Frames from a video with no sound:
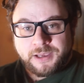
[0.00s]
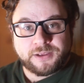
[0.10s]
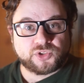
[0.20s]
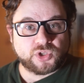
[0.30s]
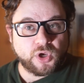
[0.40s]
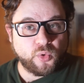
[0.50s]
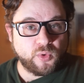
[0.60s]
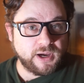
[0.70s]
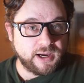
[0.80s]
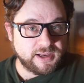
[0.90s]
So
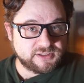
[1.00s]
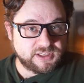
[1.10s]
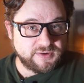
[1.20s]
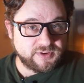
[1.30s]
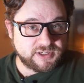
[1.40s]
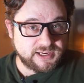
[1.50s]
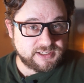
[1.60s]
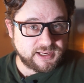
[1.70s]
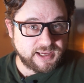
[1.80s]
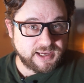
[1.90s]
let's give it a
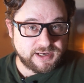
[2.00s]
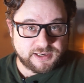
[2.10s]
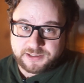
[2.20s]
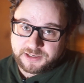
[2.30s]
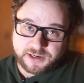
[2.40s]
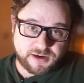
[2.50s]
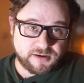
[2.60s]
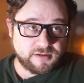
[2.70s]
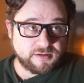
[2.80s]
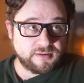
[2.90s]
taste and
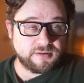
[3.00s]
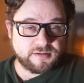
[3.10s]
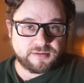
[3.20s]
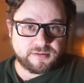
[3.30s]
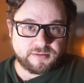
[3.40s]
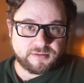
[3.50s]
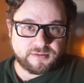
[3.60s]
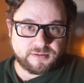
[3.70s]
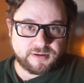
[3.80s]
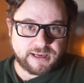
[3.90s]

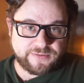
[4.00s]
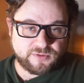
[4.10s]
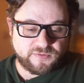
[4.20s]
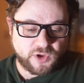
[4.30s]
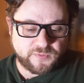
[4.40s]
have a review of